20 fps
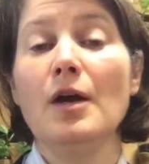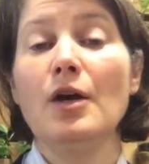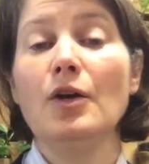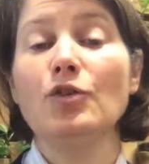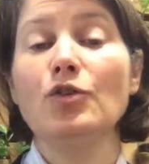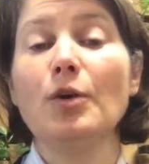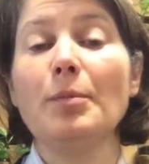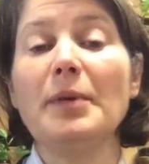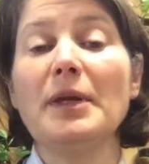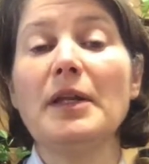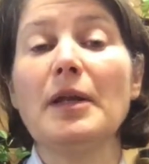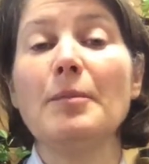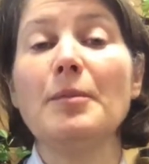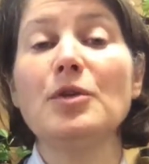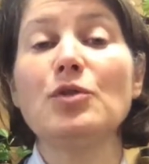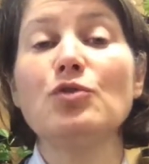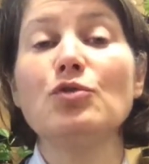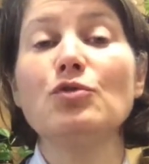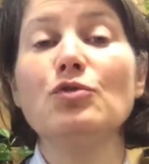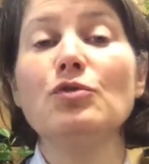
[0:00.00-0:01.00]
Topic number
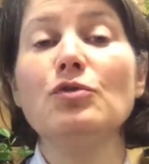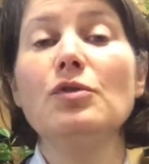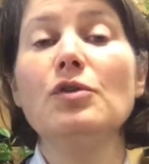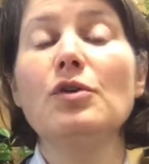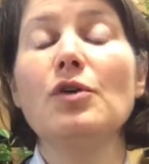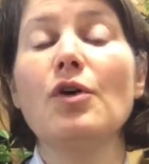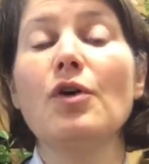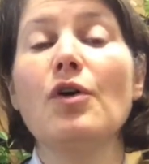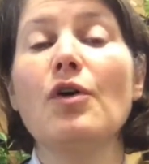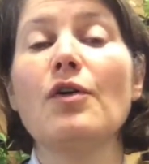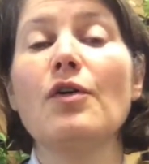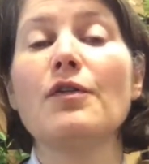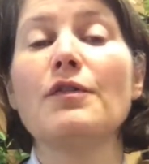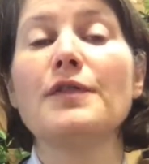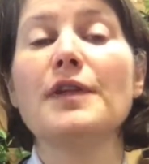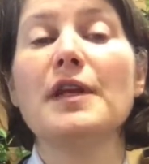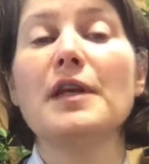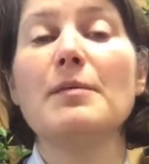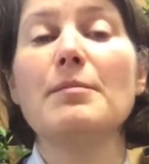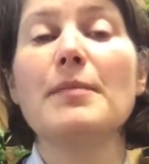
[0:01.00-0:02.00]
2 of
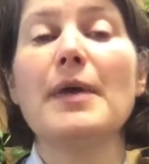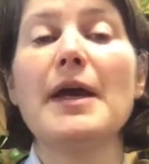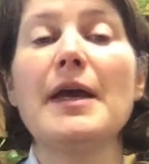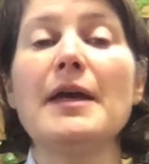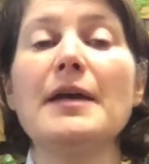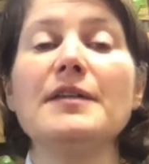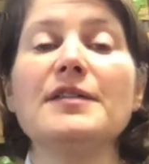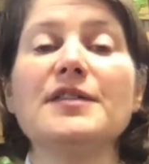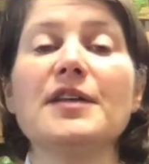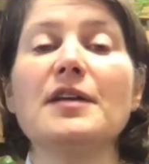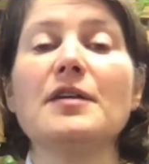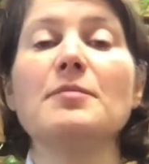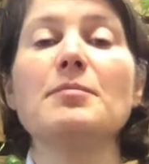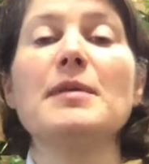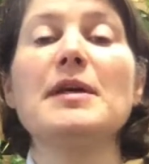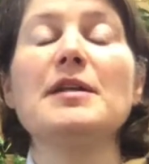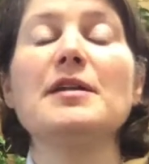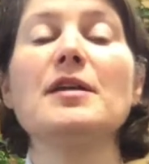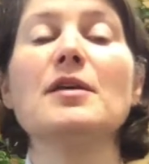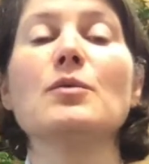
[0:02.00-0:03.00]
the May Senate
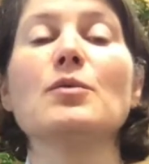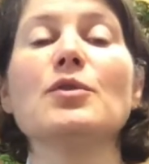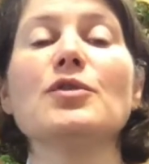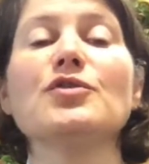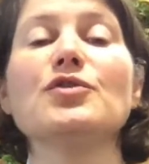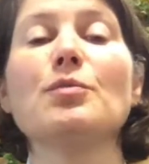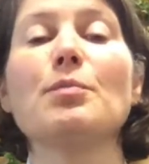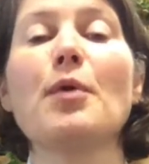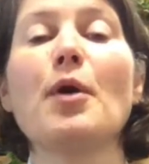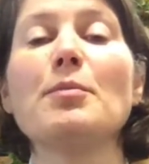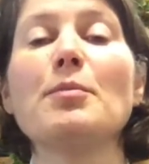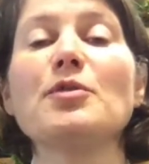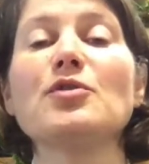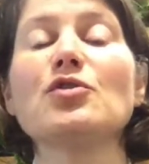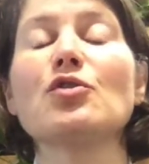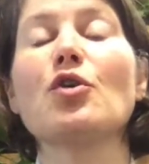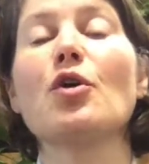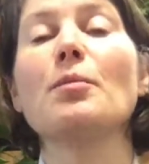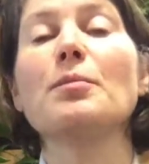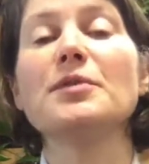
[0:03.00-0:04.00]
meeting was the purpose
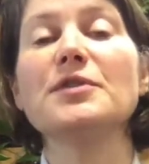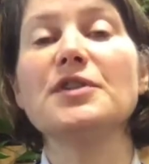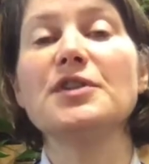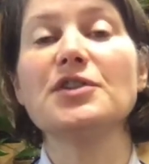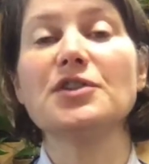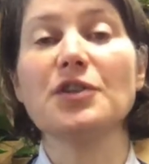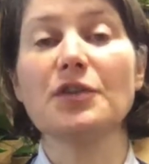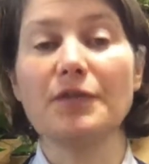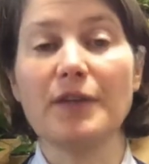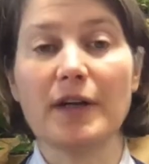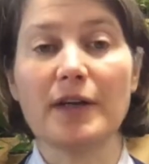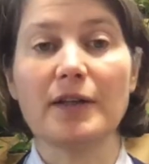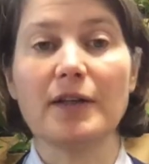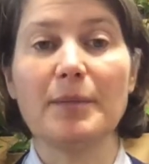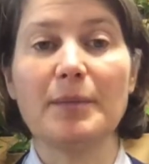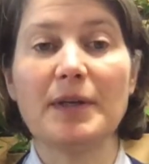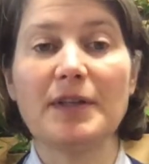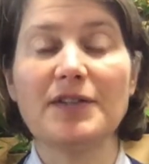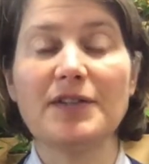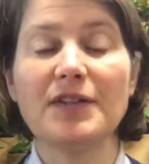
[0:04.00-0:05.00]
and composition of
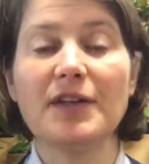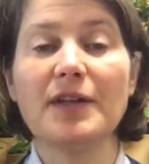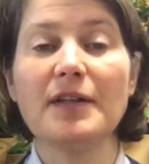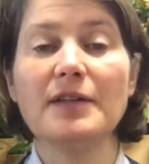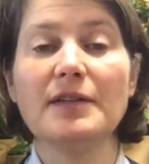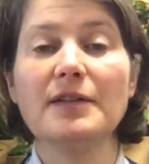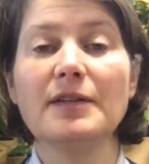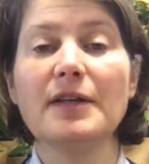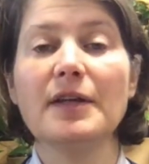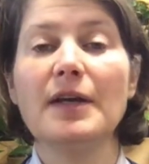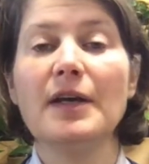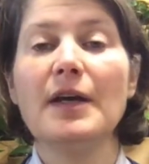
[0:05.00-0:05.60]
Academic Senate.